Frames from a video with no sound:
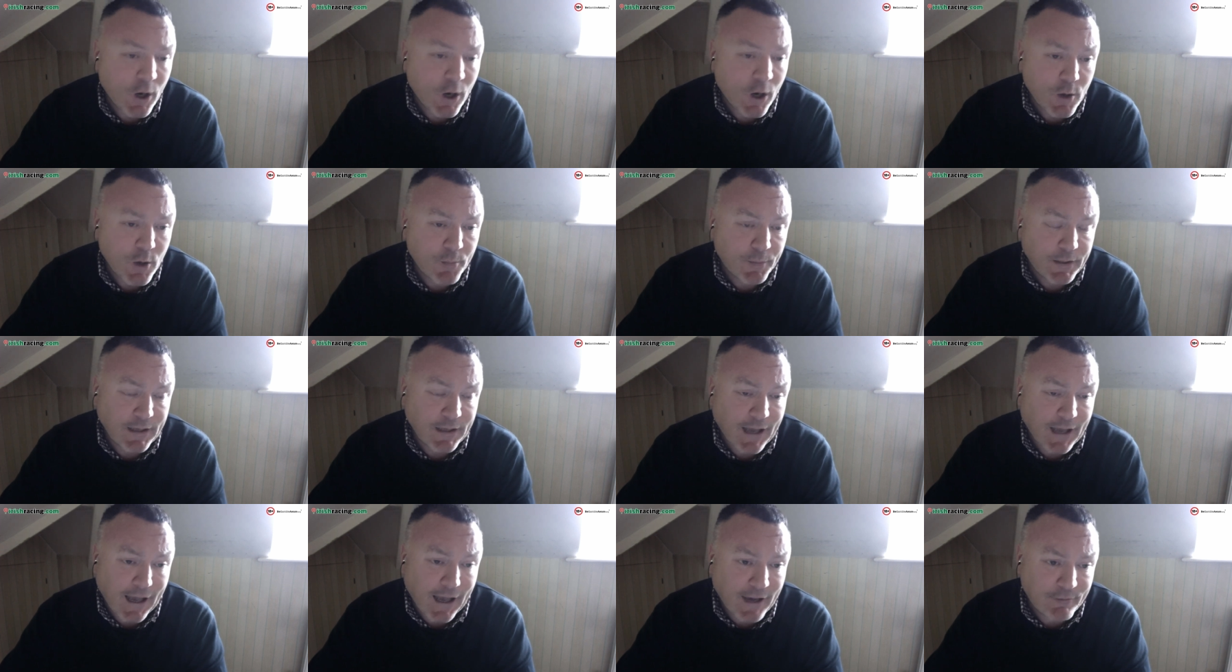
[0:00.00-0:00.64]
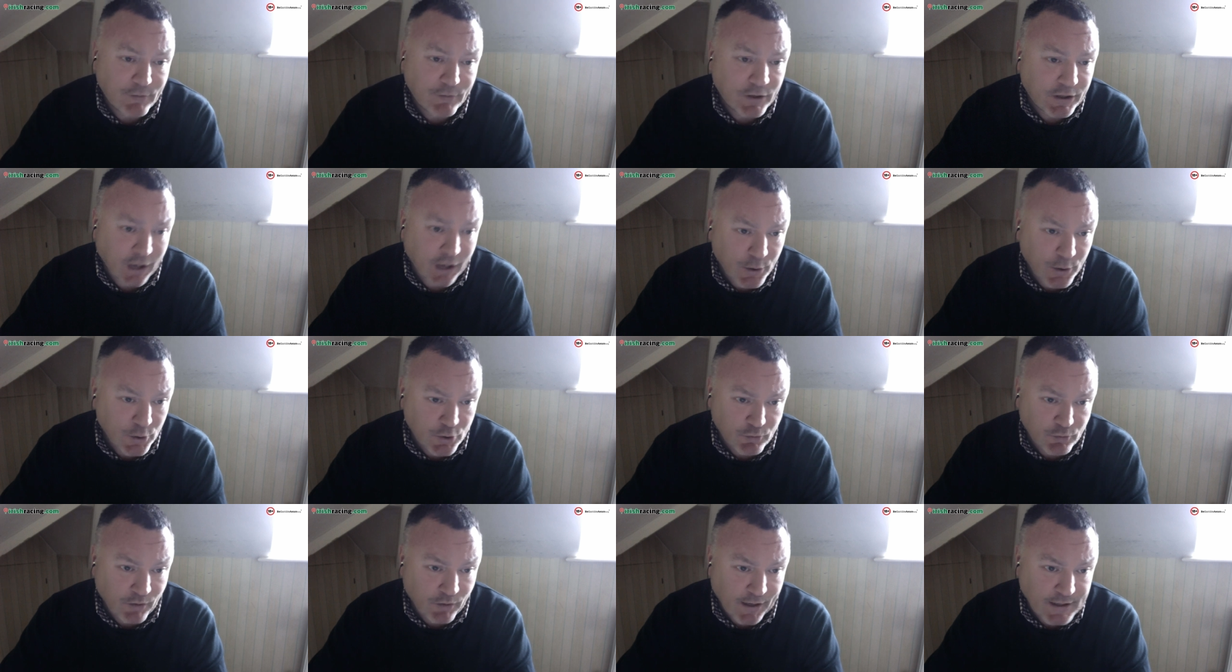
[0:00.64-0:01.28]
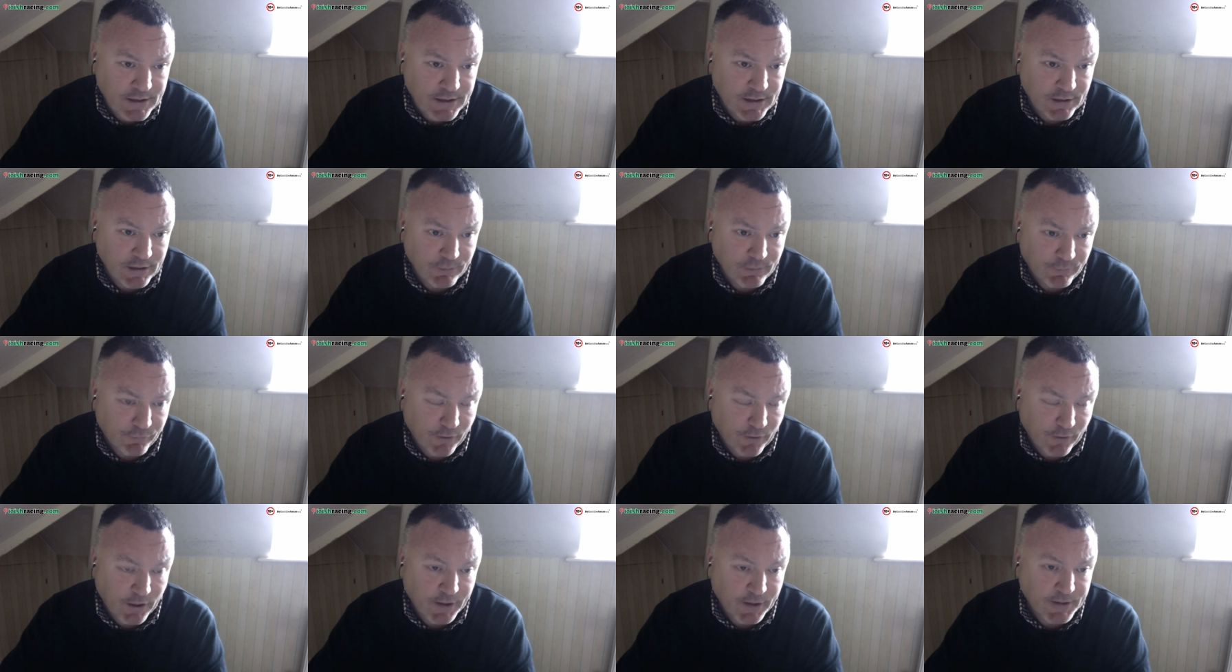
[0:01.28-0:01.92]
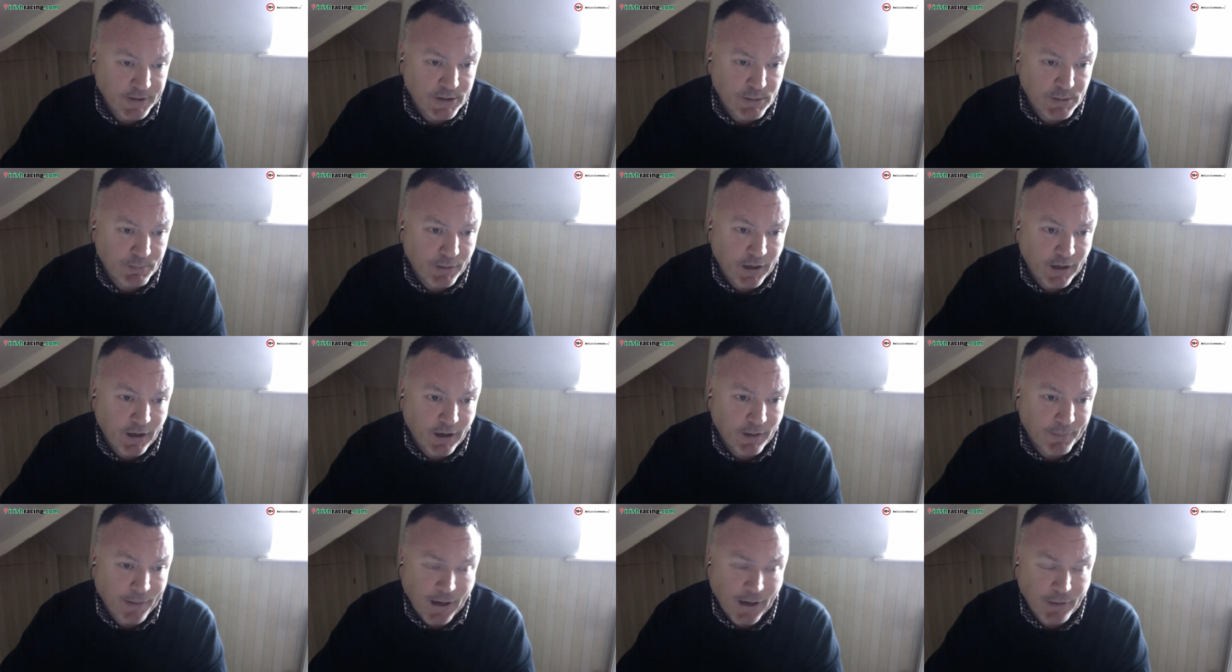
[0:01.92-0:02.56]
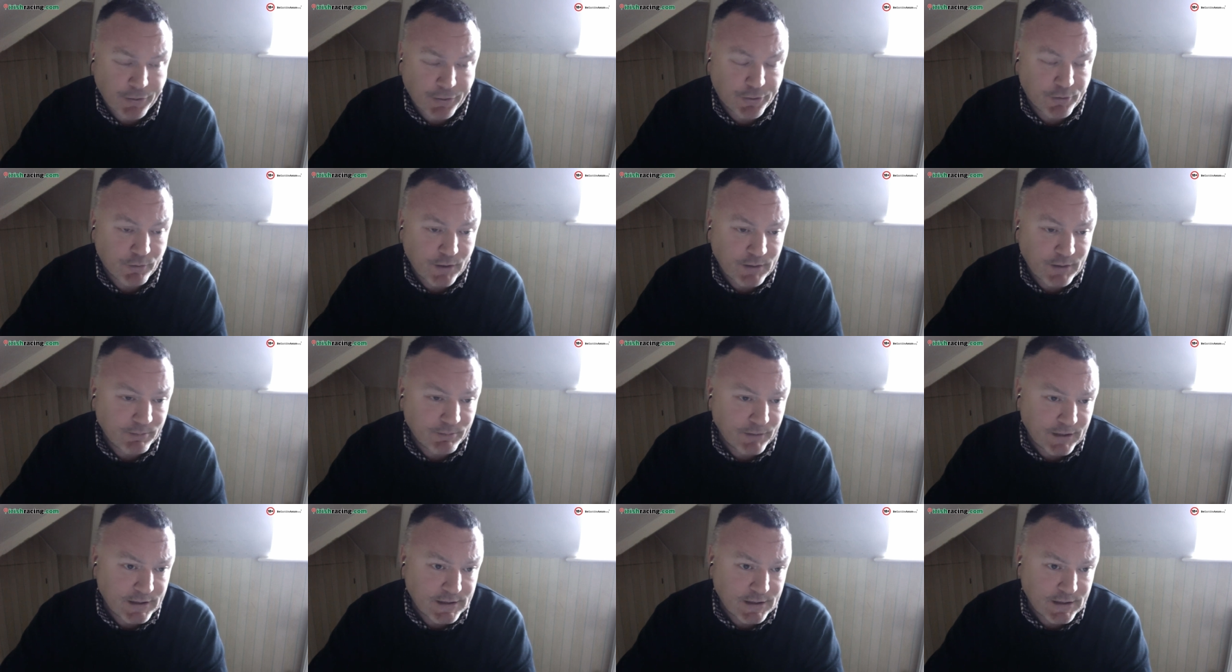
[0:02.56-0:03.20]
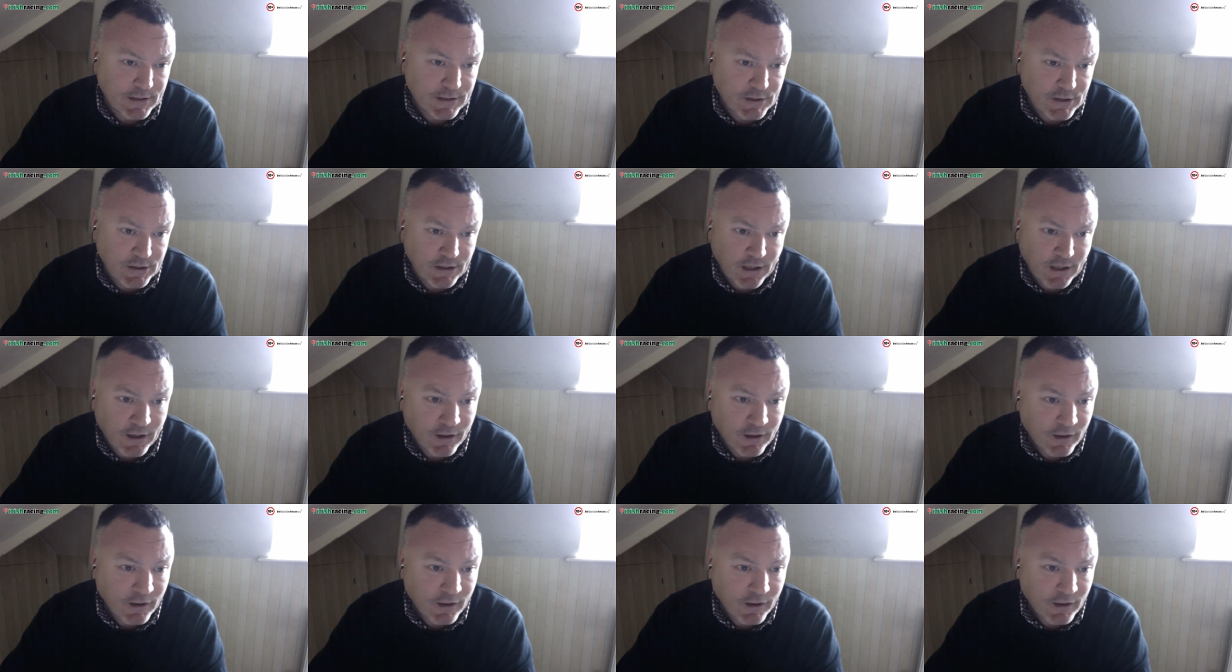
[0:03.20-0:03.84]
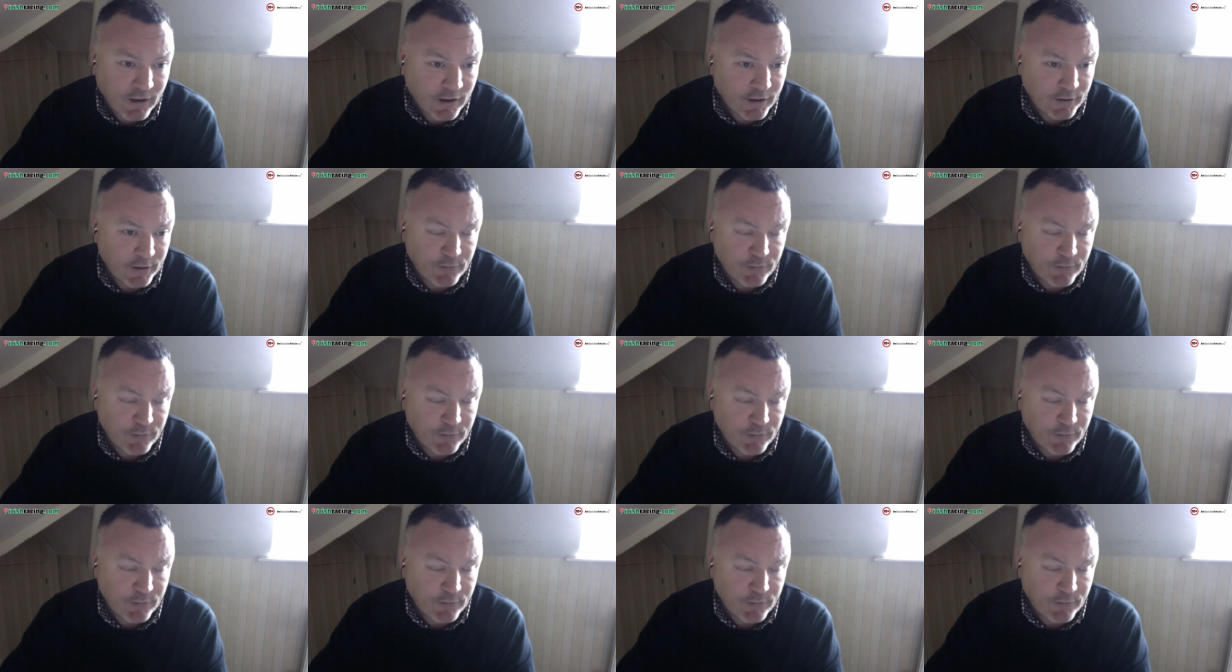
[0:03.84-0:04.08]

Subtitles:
Nobody ever goes racing in France bar about three meetings a year.